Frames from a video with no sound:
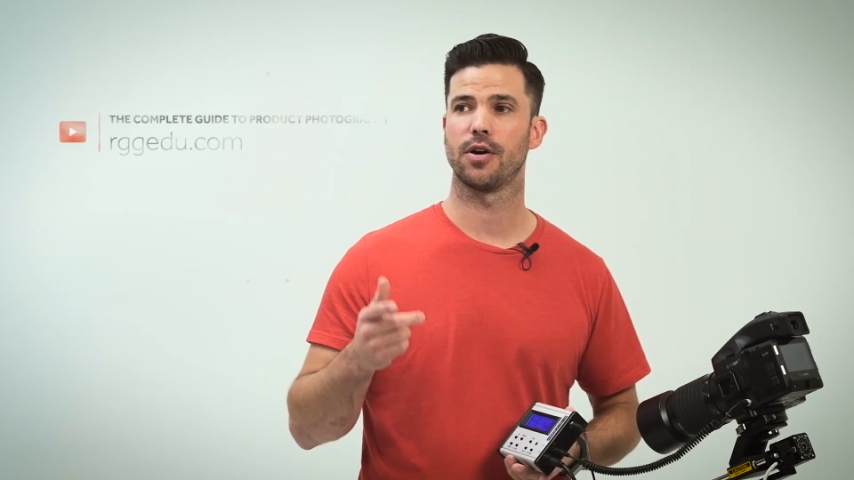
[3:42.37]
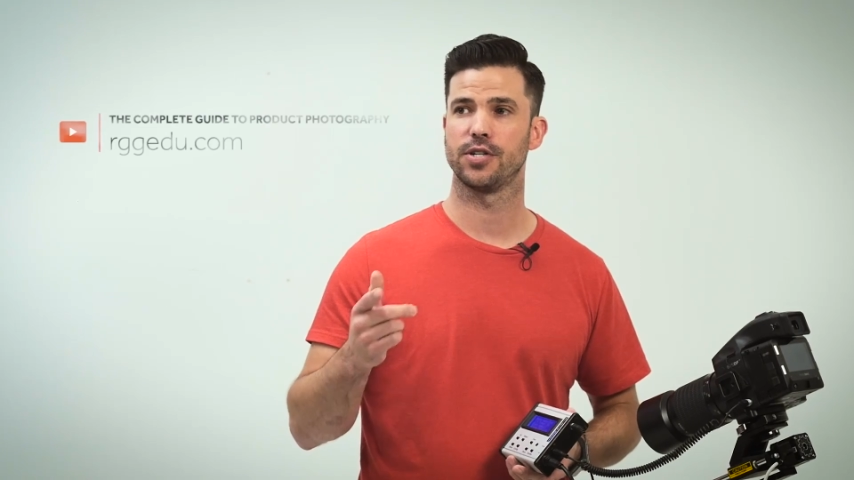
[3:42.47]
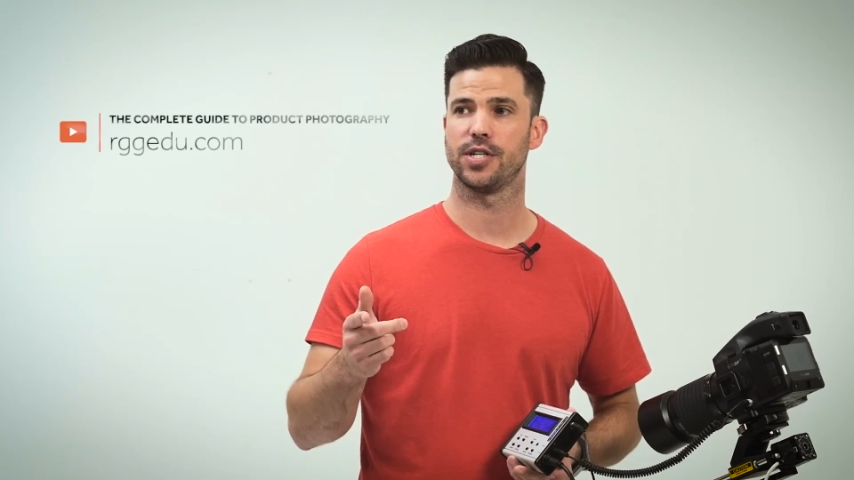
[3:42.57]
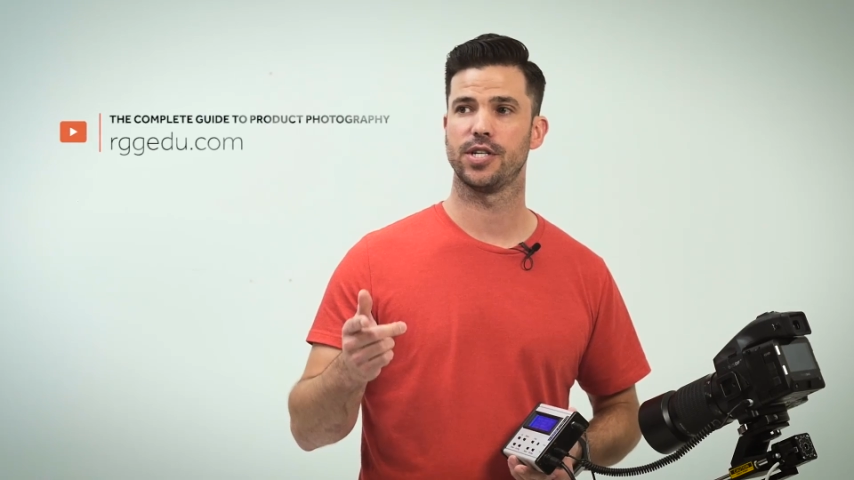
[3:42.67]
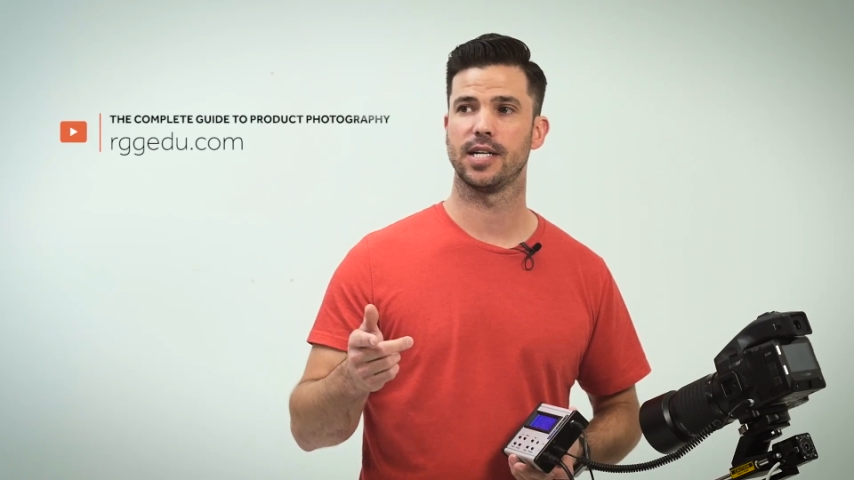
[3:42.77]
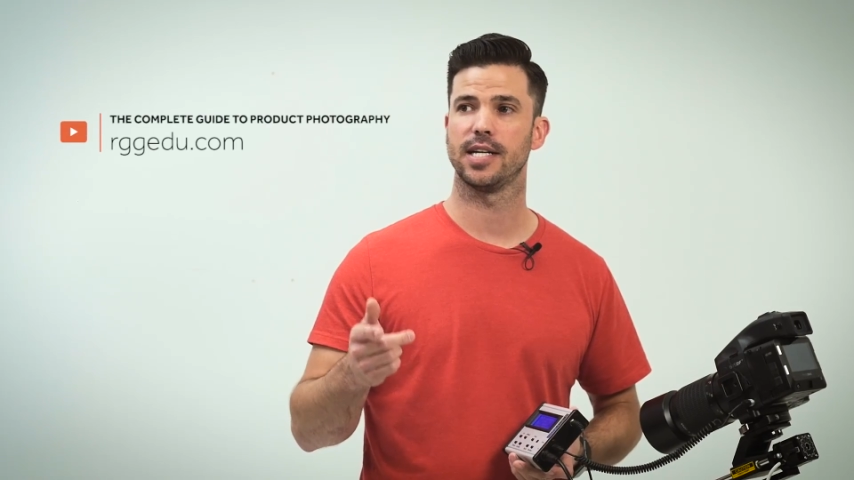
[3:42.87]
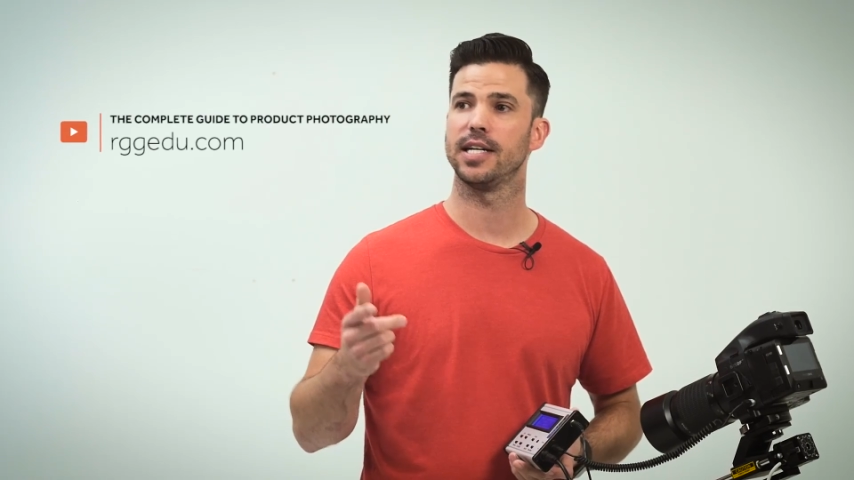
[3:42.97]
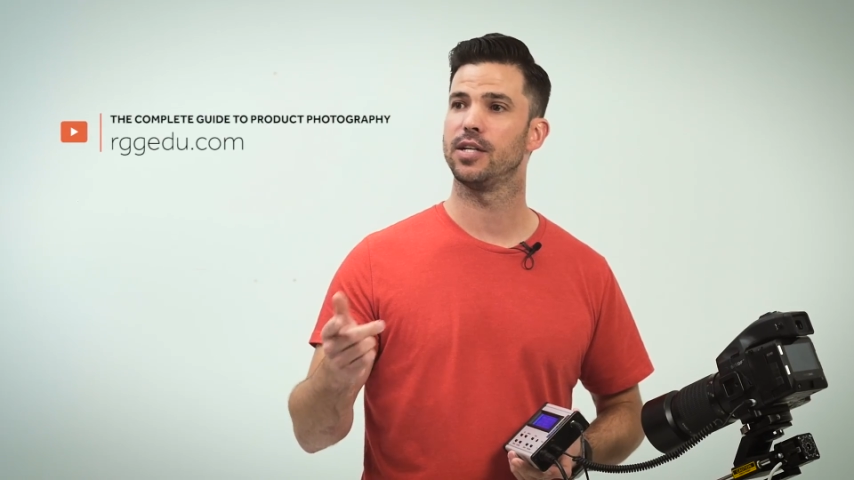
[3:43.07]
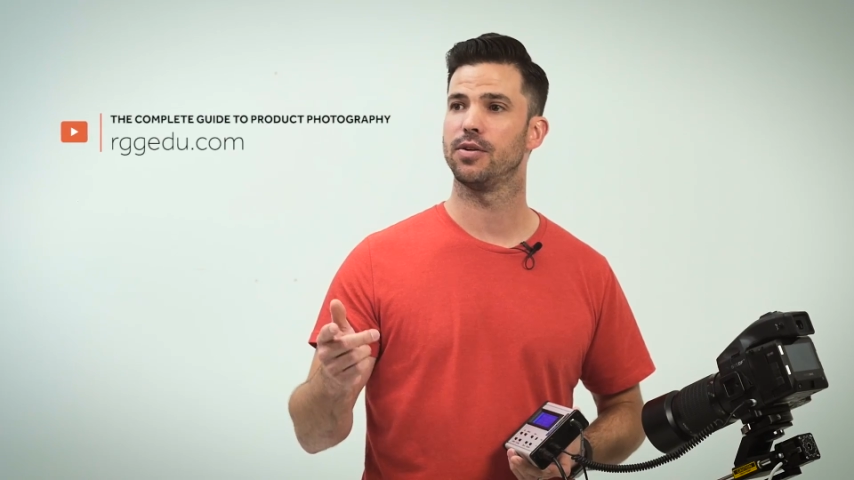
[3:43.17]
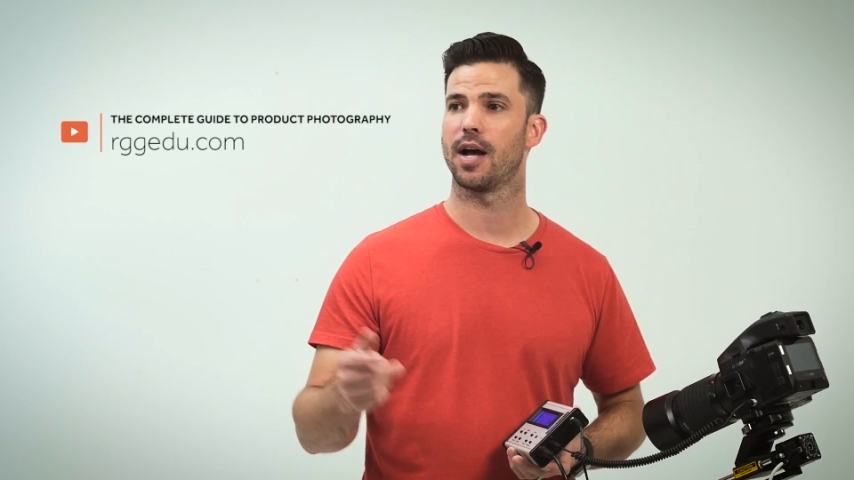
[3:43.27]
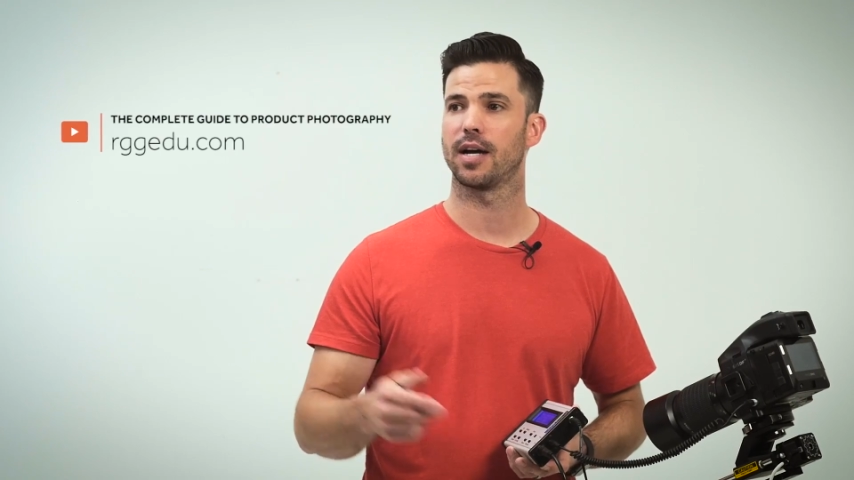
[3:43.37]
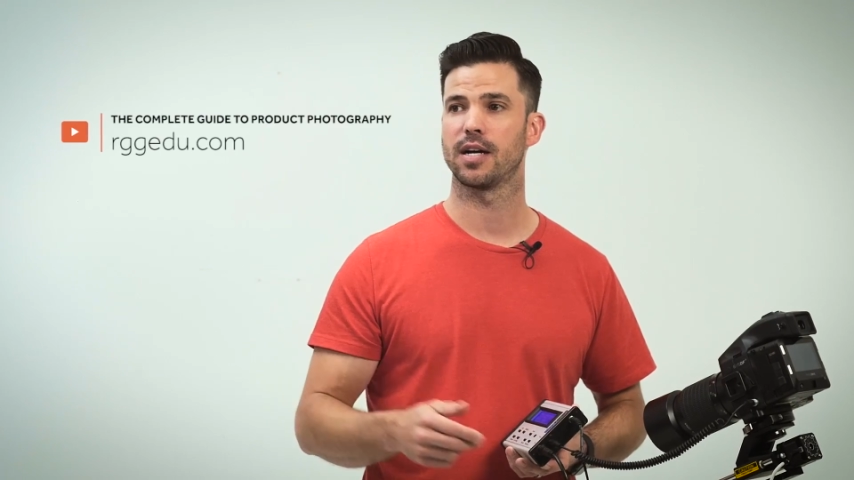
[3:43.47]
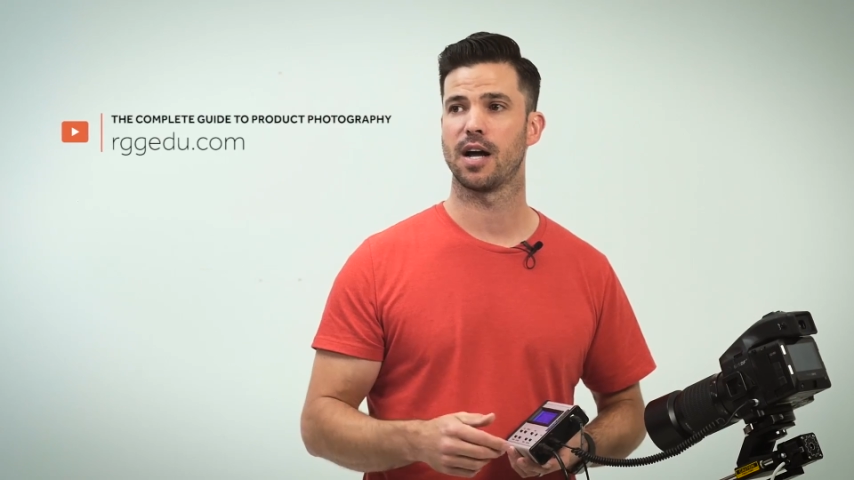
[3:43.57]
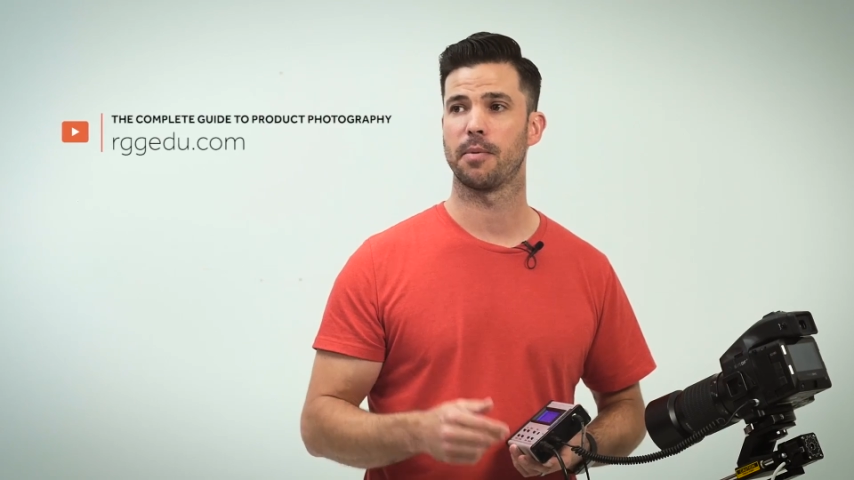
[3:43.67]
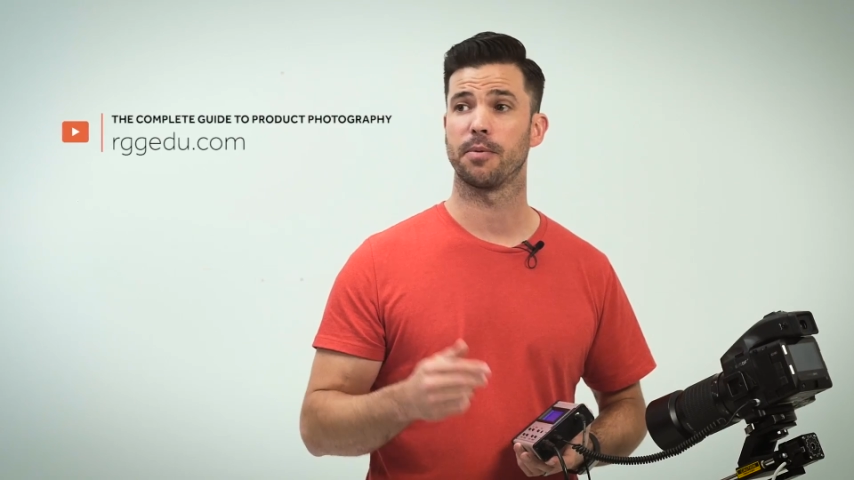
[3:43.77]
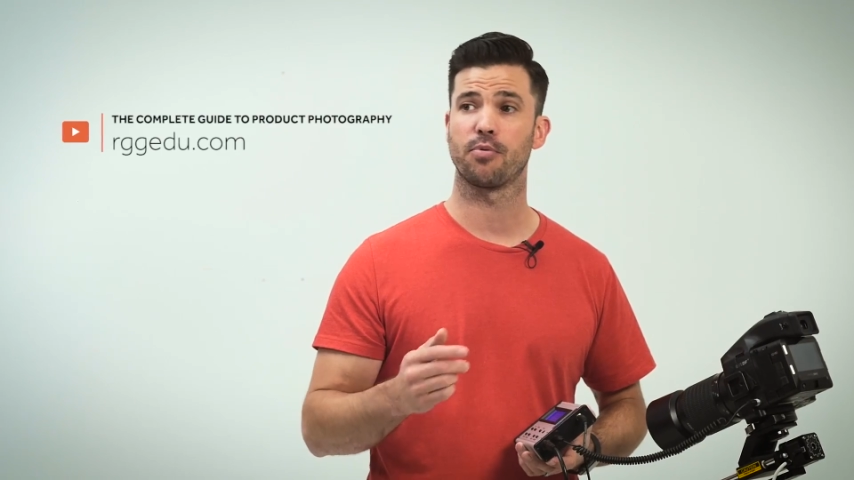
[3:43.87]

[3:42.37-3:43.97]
rggedu.com